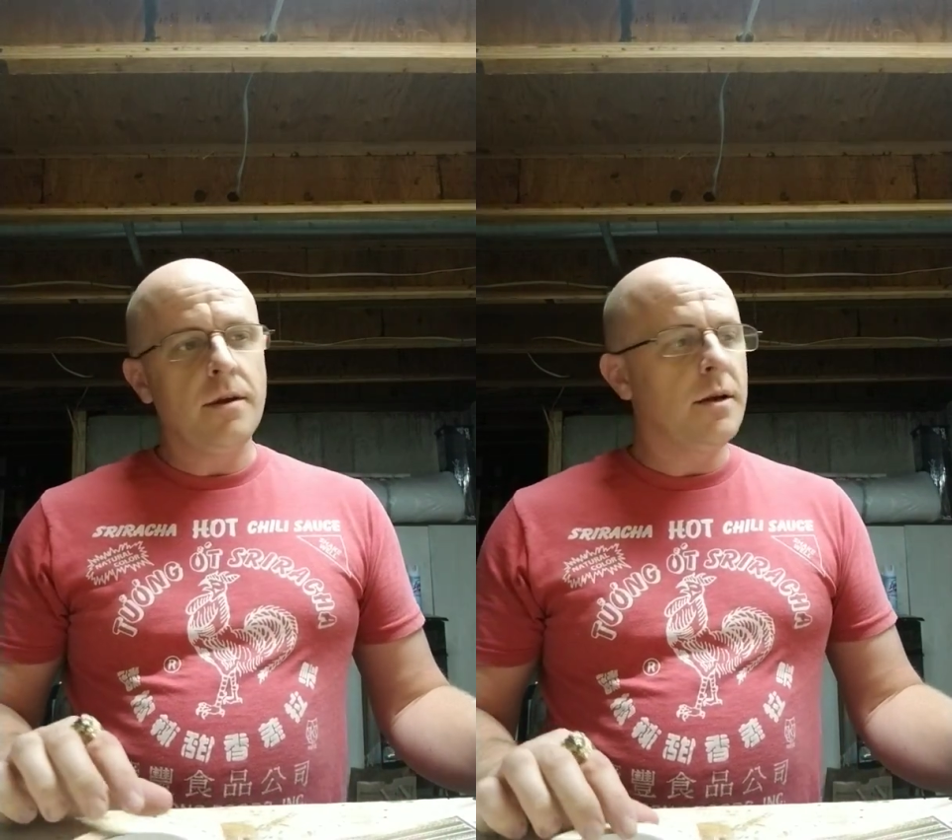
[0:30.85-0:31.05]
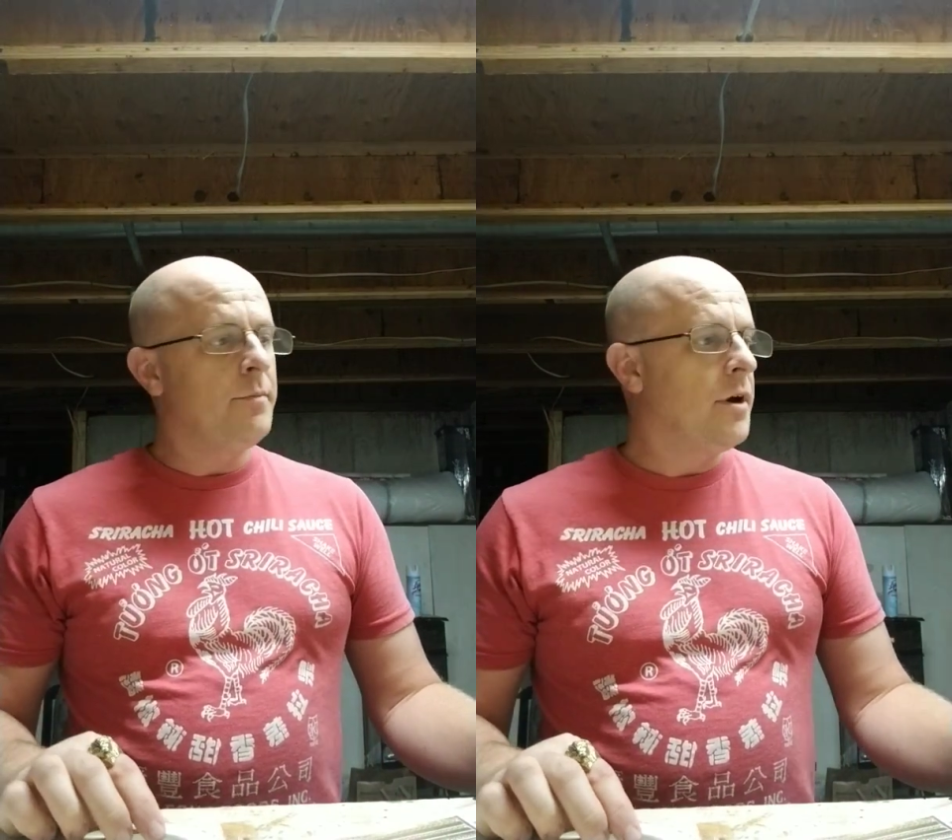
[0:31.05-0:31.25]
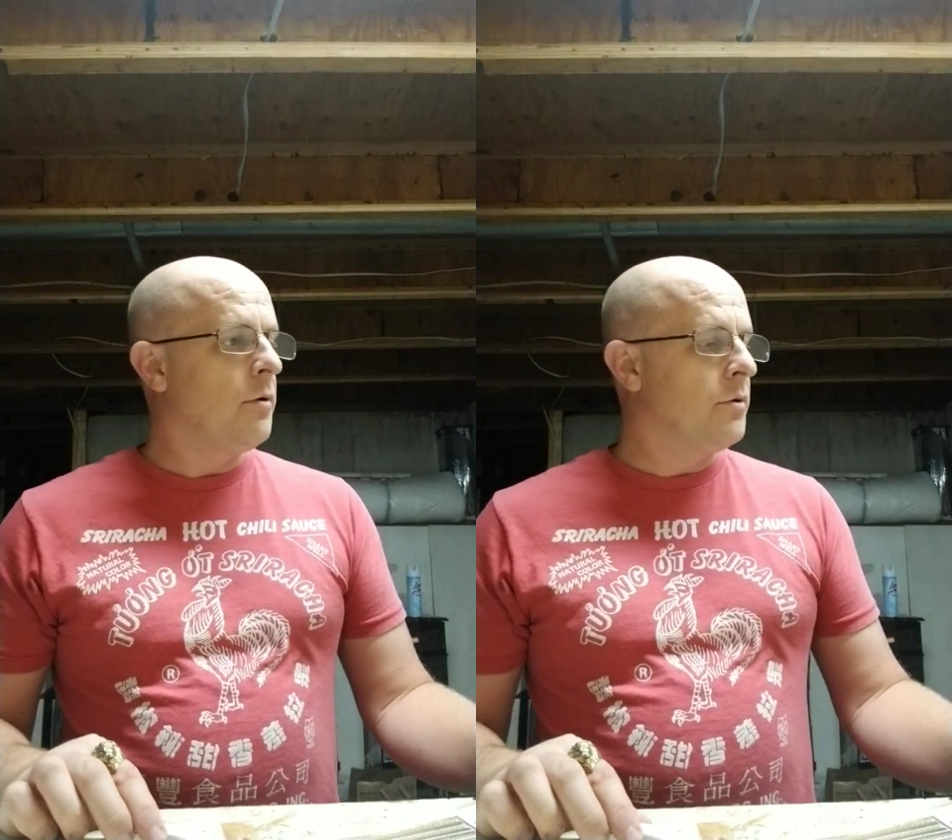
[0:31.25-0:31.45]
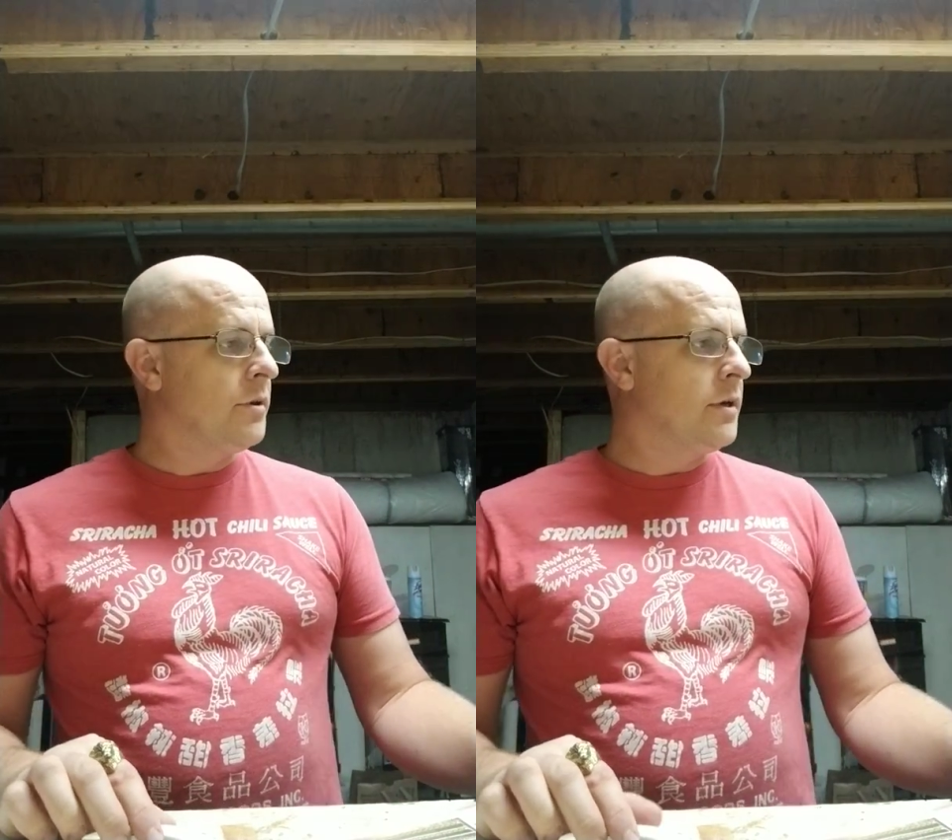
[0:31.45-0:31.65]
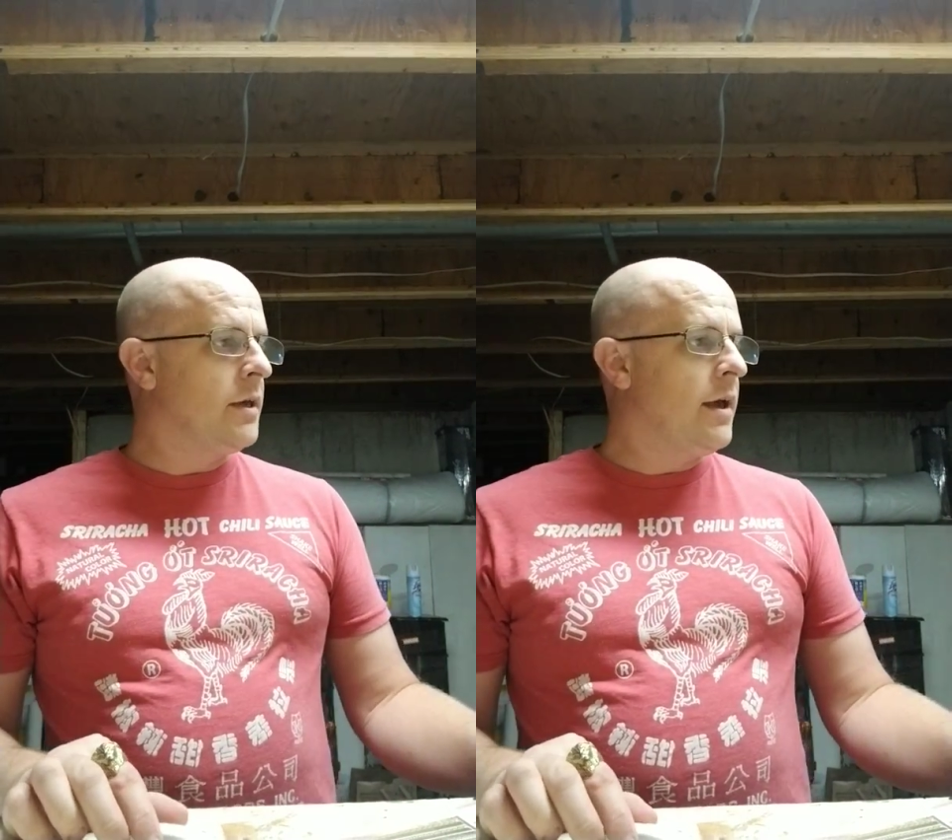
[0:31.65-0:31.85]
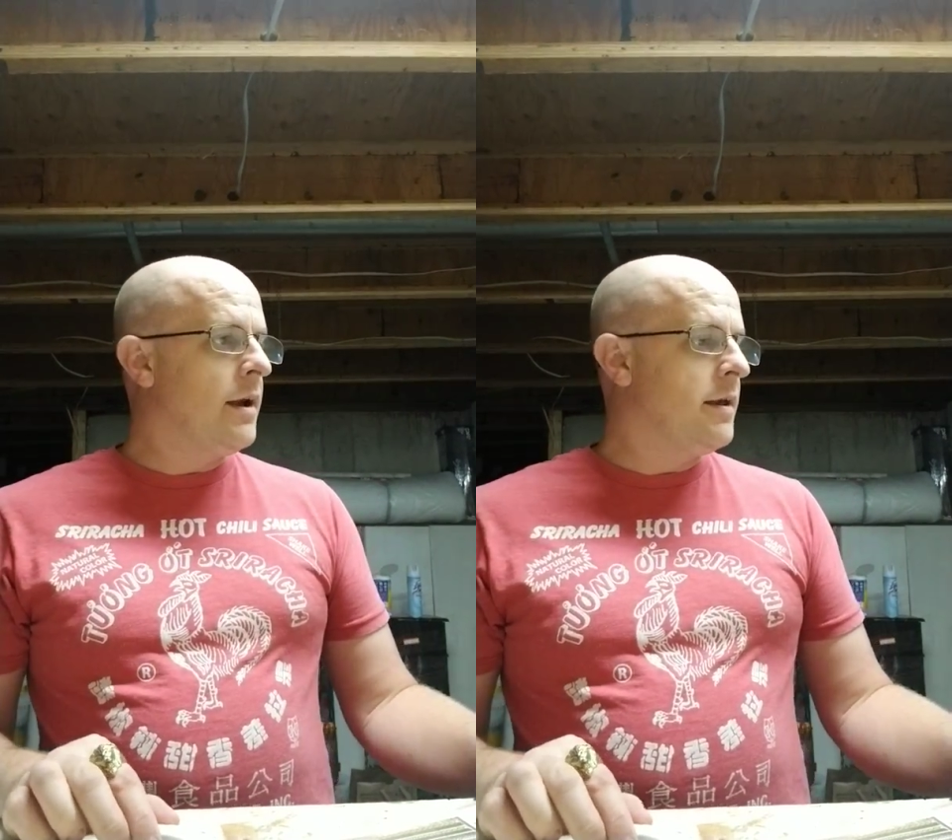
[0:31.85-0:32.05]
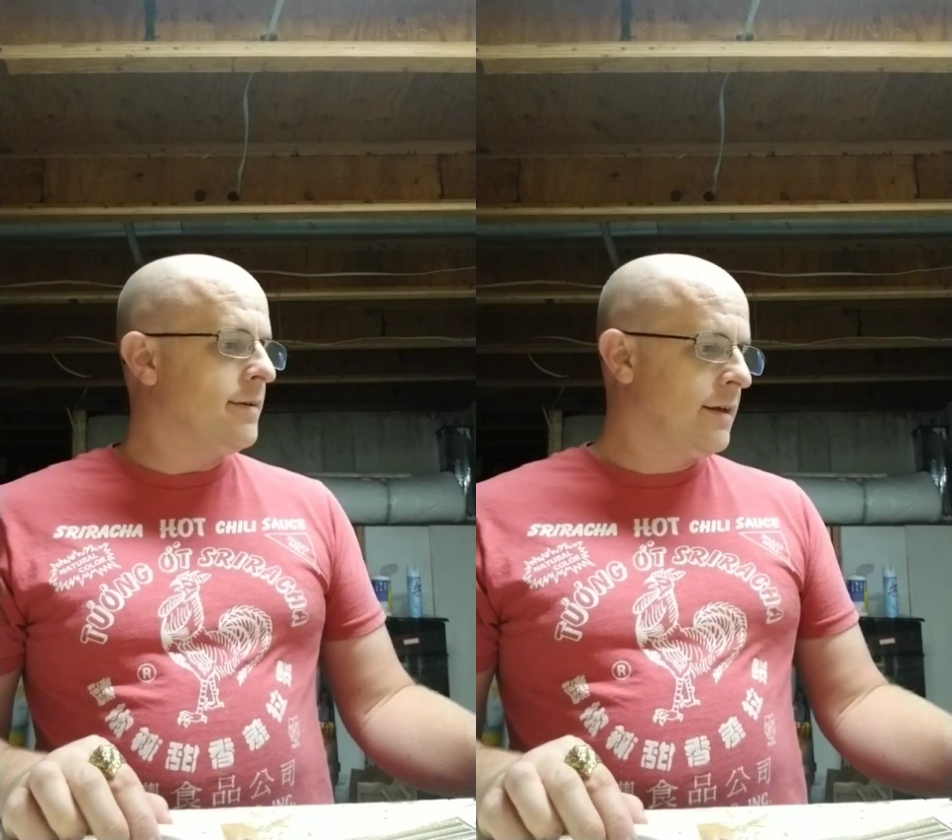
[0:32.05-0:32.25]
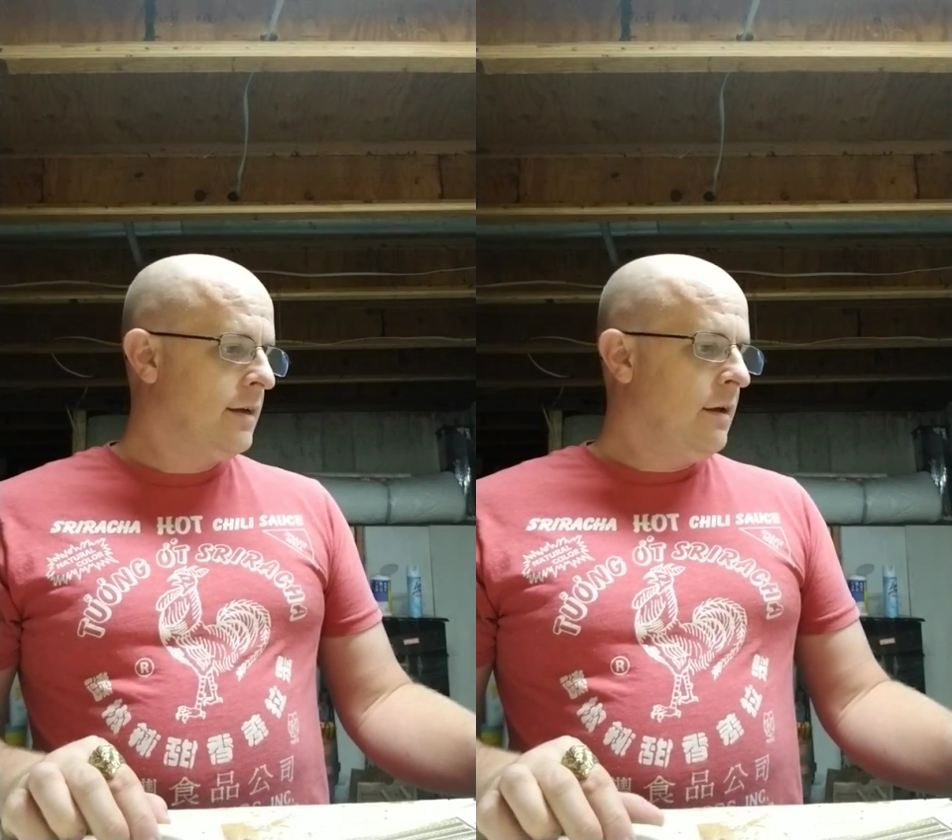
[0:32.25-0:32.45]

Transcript: and I'm not really going to edit